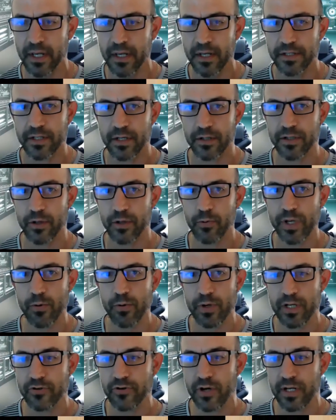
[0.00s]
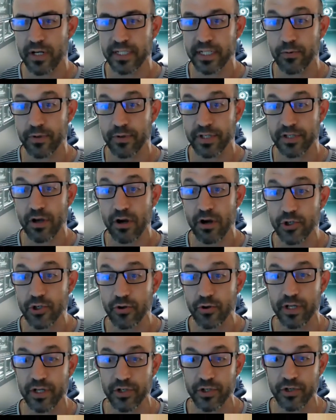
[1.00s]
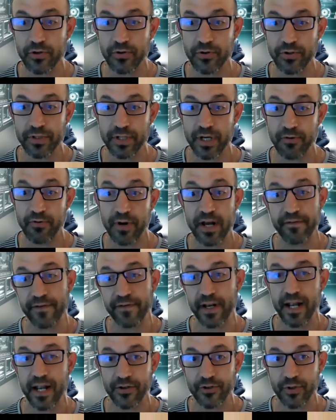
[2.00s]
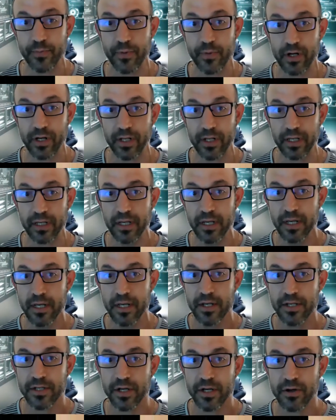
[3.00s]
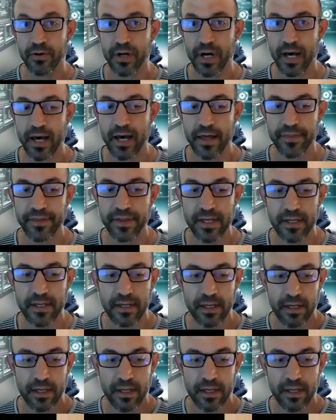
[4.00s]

So we want to try to deal with social issues around financial modeling. So I think,